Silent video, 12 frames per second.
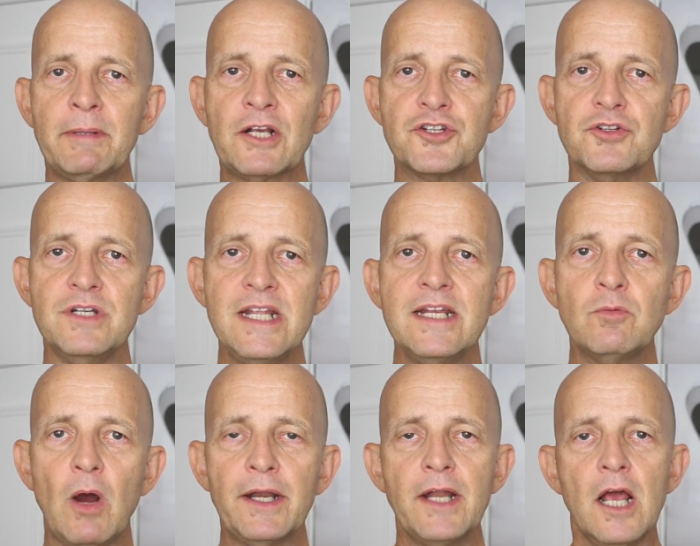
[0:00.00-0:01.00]
because you need
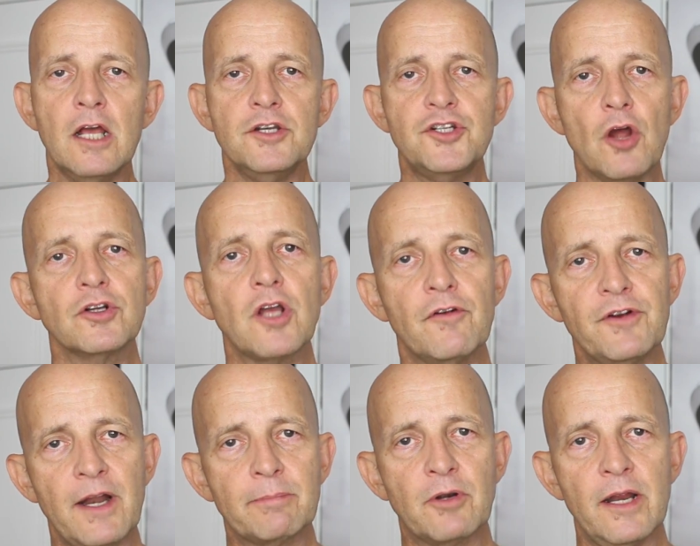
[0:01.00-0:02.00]
one, don't go for
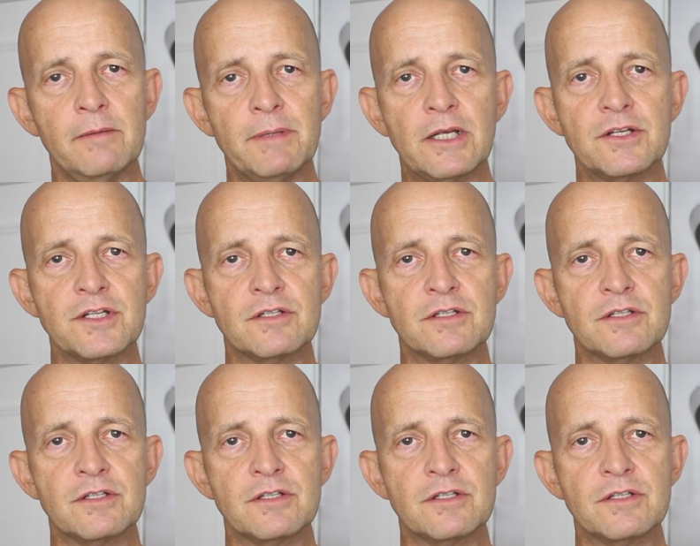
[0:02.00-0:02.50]
an upgrade, because